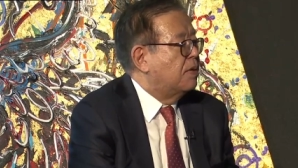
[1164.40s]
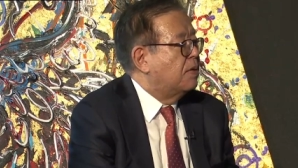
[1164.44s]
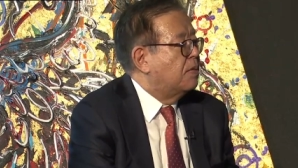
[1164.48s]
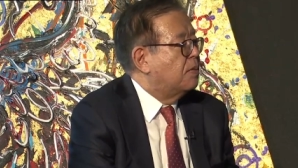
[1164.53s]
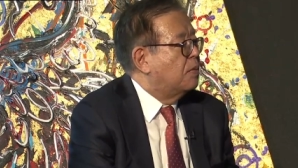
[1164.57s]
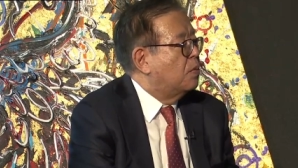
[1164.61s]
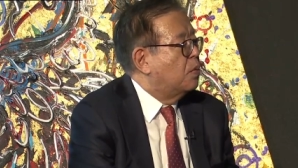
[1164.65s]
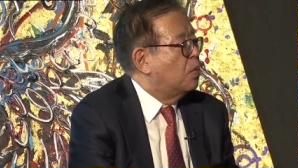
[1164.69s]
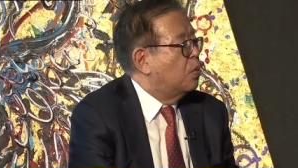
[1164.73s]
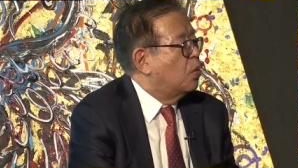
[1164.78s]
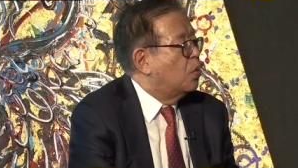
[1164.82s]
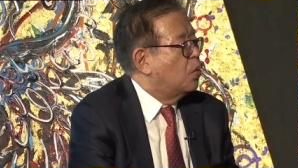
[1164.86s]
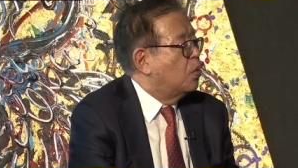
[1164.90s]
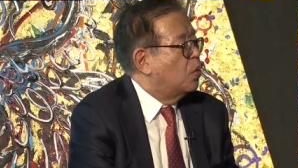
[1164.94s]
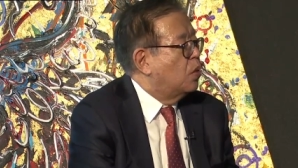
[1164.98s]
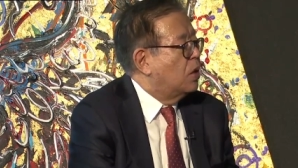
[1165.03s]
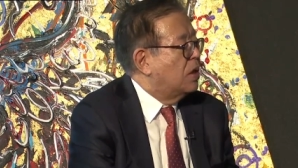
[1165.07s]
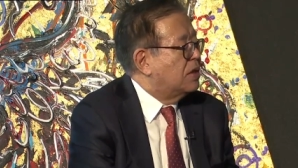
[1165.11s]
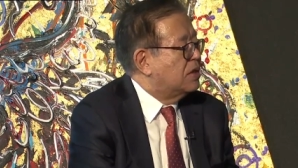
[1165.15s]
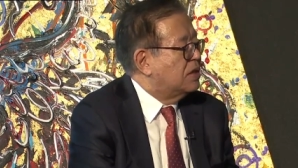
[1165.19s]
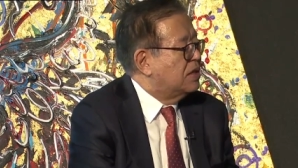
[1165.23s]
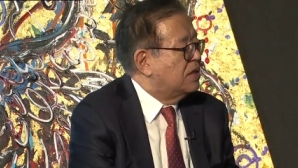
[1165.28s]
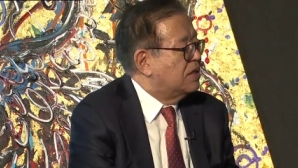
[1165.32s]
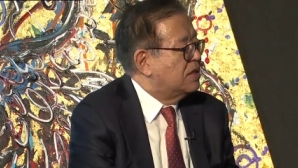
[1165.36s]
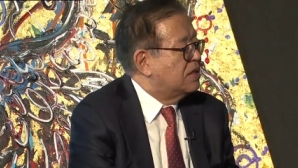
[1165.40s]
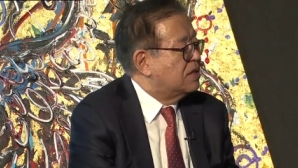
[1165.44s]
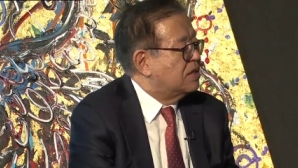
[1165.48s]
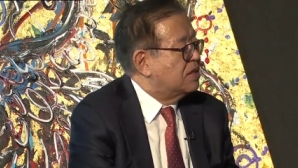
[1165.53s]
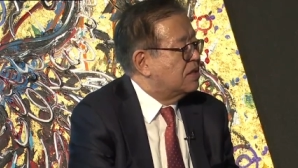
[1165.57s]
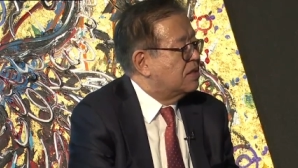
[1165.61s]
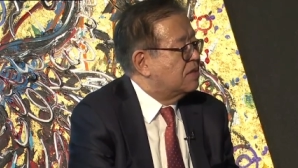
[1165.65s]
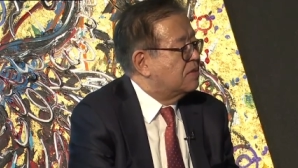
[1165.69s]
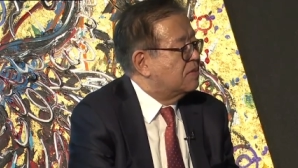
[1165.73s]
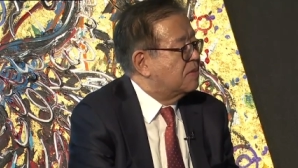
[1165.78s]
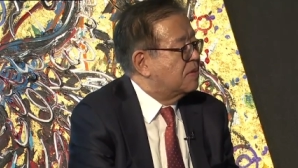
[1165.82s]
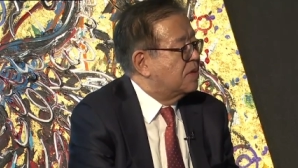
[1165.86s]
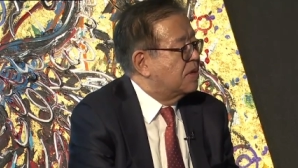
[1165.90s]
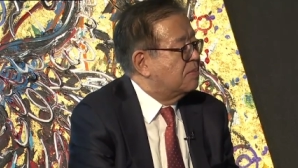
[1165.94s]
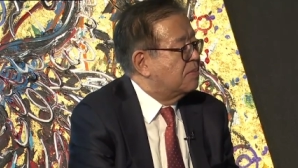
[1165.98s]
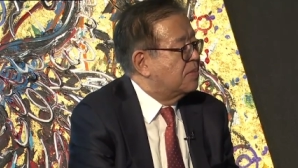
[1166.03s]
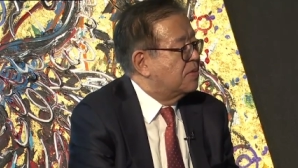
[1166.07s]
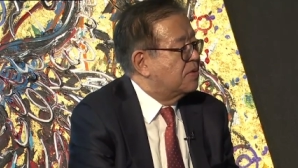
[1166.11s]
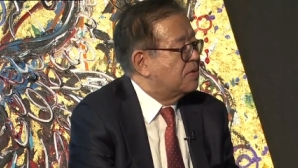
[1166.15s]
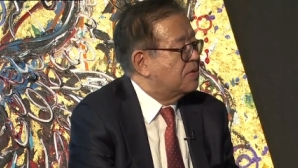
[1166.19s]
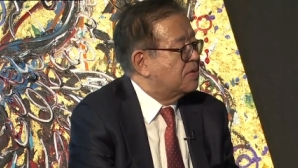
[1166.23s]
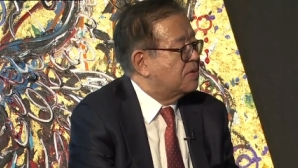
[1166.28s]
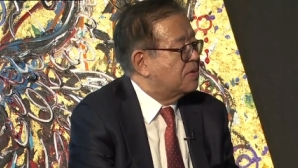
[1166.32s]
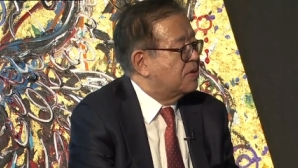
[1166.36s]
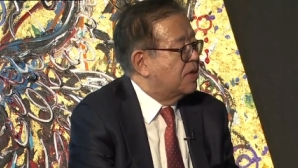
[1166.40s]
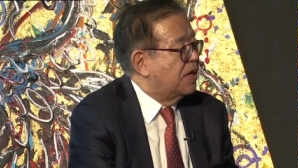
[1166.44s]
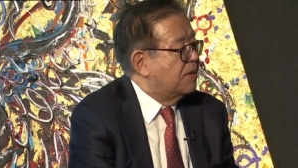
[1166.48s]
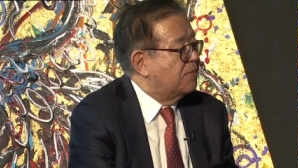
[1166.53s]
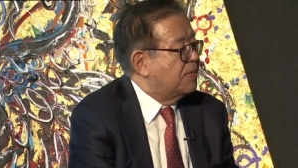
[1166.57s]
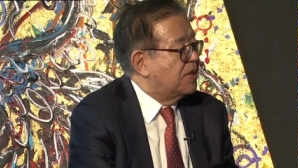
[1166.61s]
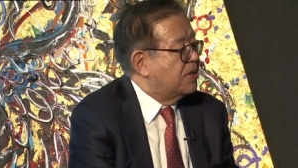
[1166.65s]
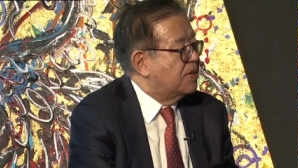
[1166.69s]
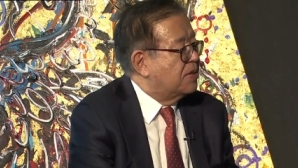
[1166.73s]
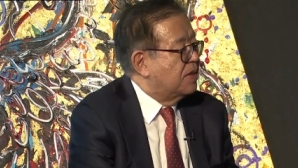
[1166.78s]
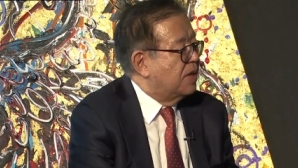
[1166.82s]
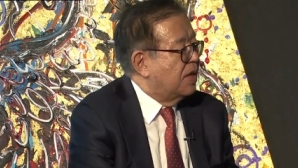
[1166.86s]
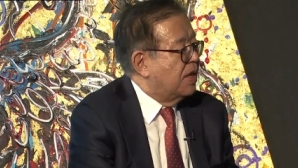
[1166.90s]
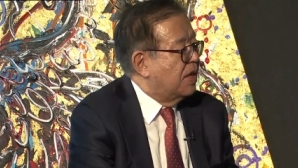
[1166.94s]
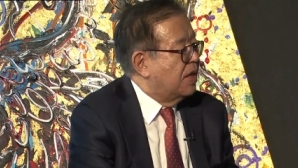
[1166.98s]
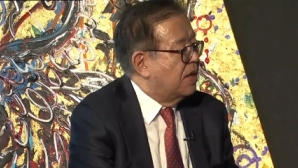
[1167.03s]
what is the most, I mean,